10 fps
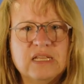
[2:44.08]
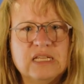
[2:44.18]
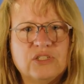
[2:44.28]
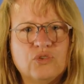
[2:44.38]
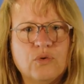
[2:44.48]

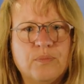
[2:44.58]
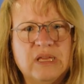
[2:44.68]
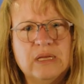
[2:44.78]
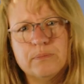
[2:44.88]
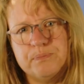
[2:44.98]
needs to
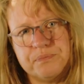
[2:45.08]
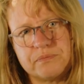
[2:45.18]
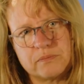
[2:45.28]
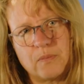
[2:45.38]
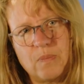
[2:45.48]
be
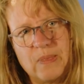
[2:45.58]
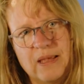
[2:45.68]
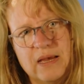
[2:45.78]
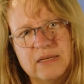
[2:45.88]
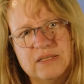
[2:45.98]

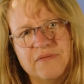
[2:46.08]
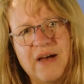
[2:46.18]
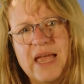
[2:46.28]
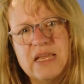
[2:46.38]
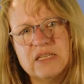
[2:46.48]

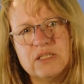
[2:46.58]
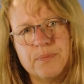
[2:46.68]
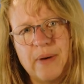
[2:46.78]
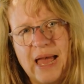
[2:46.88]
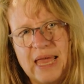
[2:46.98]
divided
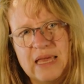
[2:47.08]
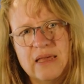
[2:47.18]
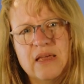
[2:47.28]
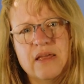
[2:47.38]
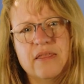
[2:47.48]
by
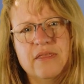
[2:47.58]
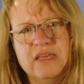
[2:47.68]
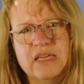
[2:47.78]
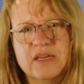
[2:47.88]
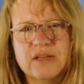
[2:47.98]

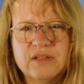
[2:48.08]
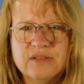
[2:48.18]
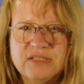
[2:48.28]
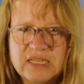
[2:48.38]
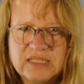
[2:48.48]
the
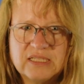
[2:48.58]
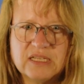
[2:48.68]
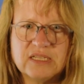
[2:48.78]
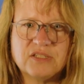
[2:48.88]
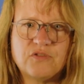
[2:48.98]

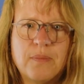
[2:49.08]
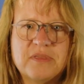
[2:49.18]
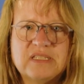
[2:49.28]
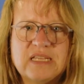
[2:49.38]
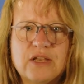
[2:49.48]
distance from
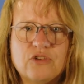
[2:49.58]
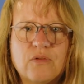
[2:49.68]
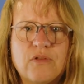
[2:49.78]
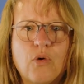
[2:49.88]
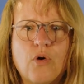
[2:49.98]
the Sun
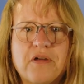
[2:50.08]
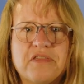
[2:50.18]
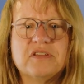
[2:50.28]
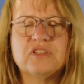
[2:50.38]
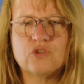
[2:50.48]
to the
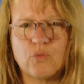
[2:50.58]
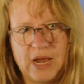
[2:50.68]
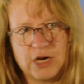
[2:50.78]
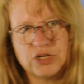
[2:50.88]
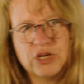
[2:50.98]
Earth
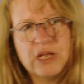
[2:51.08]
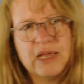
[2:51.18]
squared.